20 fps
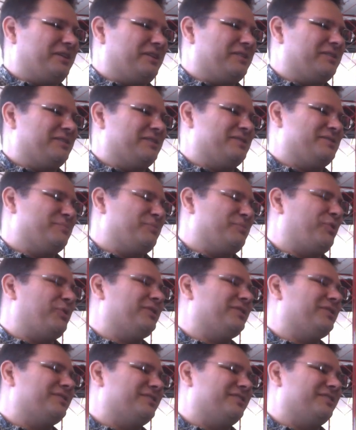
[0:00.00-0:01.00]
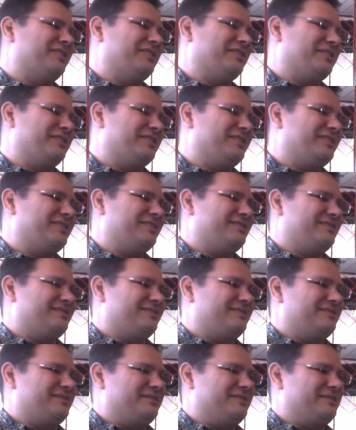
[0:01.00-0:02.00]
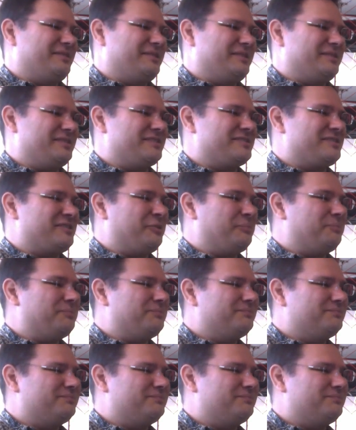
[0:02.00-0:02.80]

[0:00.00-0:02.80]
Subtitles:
think it's important, and I think it does help.